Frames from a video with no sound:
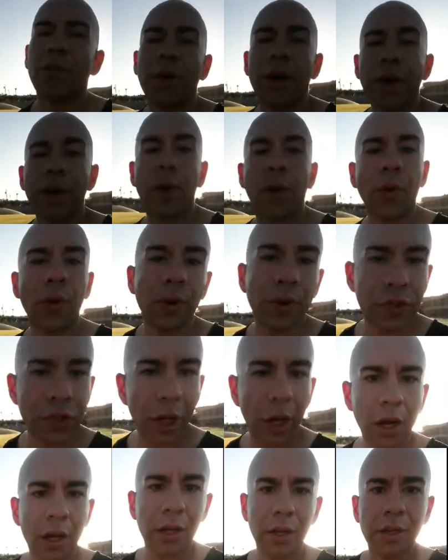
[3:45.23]
a run or a
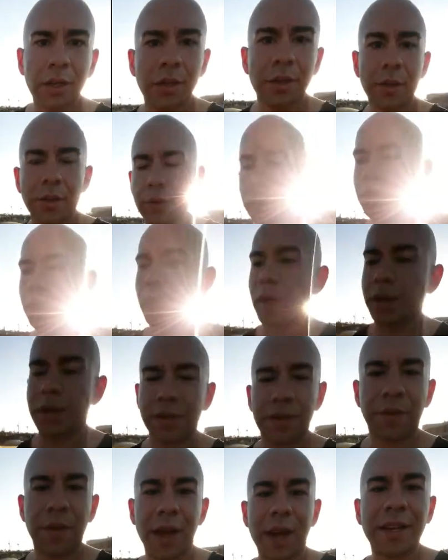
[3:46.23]
jog. You just
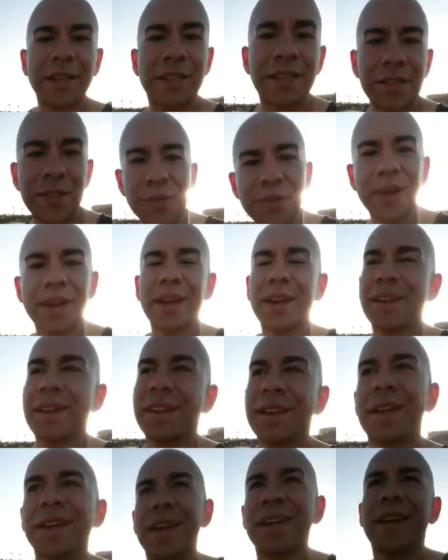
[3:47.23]
walk as fast as you can.
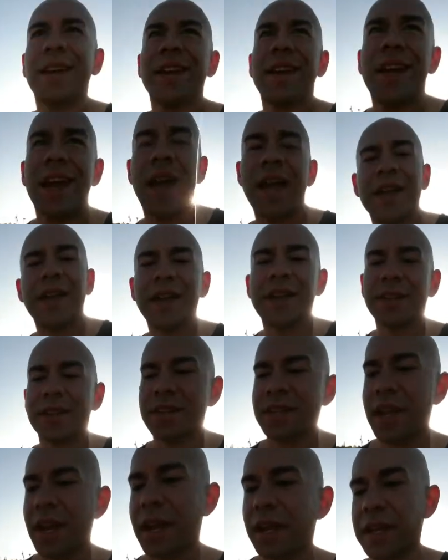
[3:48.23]
And at
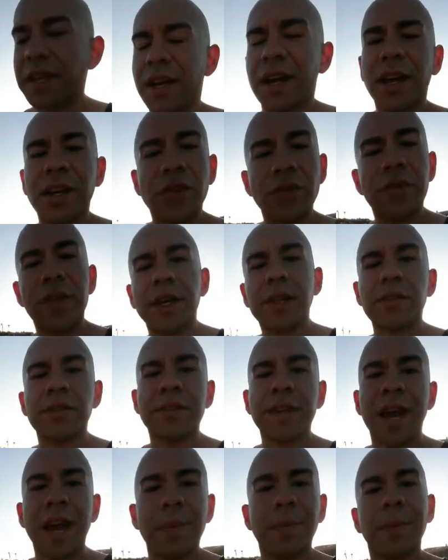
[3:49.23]
the end, you take
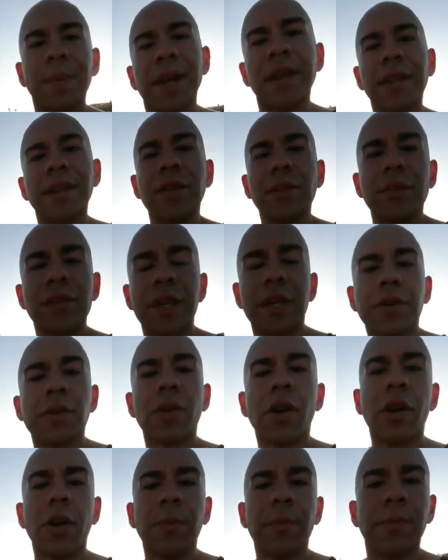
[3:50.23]
your time, and then you take
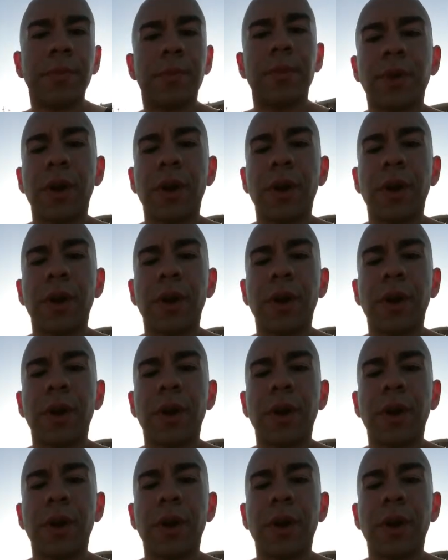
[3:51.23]
your